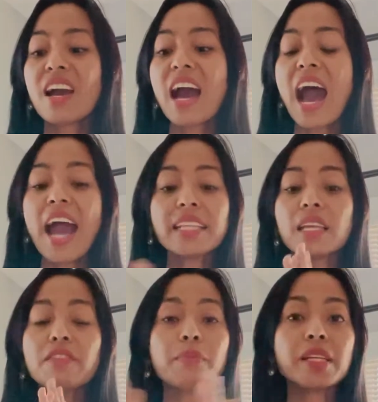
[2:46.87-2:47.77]
I
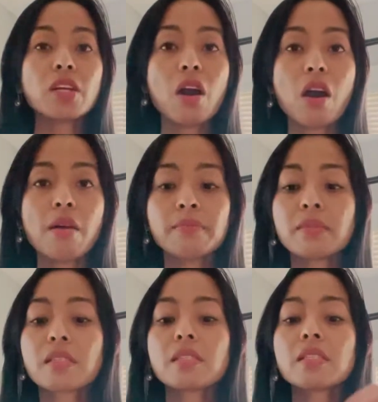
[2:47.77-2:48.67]
loved my
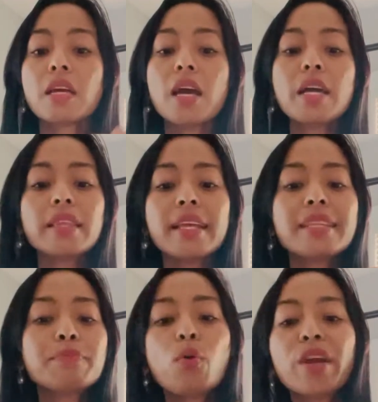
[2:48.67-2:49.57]
Toms. At that
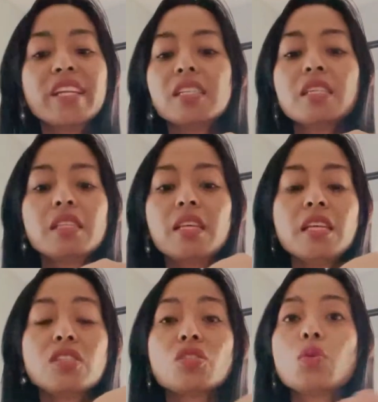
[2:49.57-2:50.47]
point, the
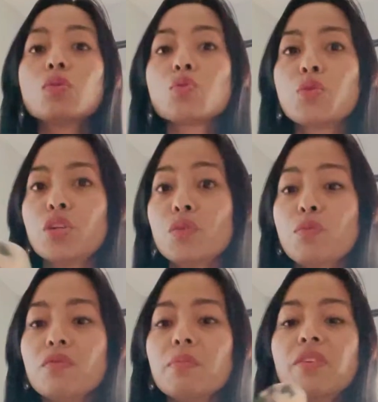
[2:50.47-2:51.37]
insoles weren't
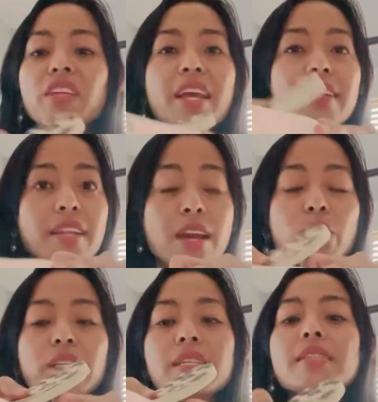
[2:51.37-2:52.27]
removable yet. Now
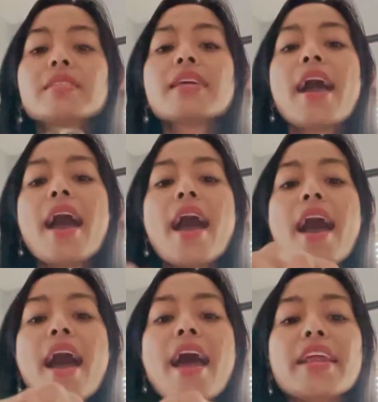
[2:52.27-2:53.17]
it is.
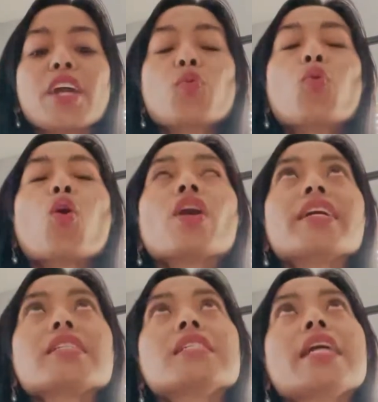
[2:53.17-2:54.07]
And I wore
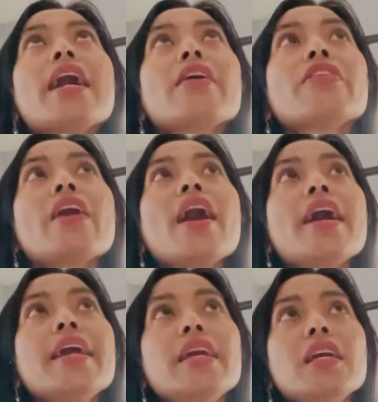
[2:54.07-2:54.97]
it to death.
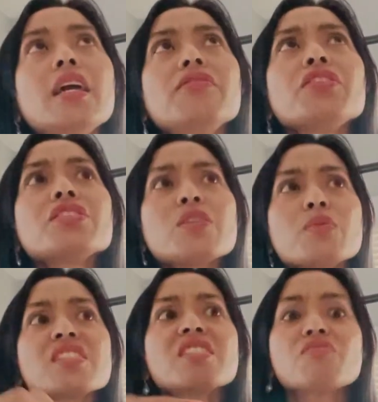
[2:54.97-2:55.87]
At first it
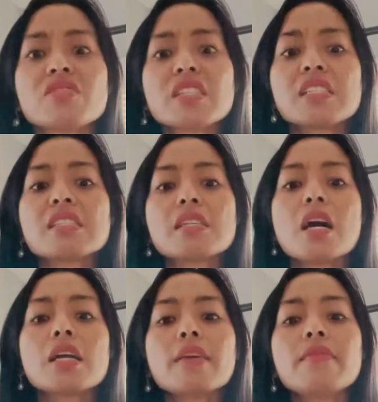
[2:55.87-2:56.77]
was really
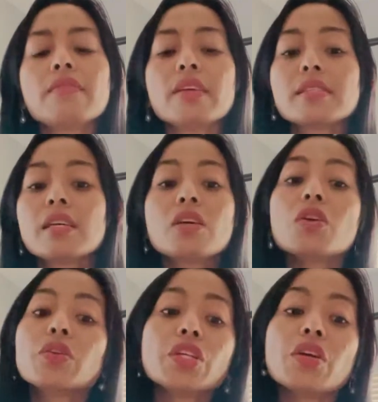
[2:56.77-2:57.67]
snug, and then they said,
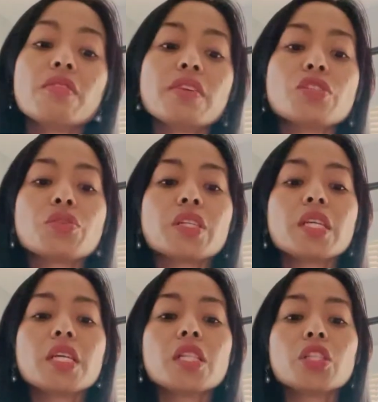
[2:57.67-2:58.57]
oh, eventually
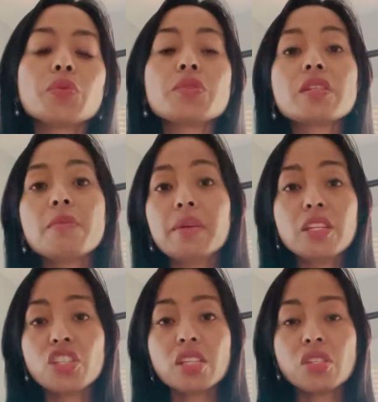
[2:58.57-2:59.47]
it'll loosen up and
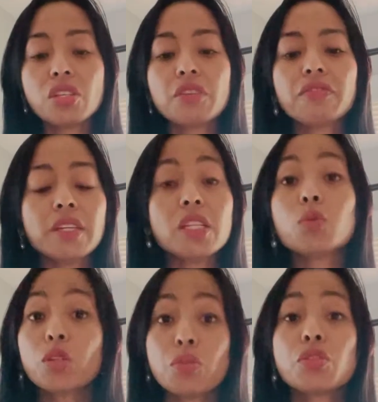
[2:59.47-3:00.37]
adjust to your feet,
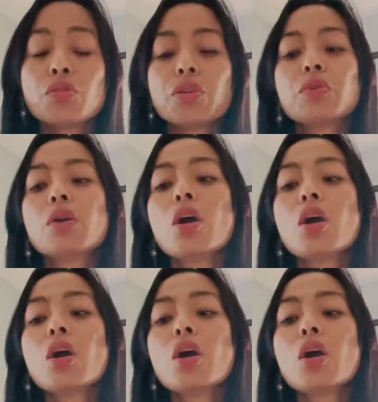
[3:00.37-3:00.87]
which was true.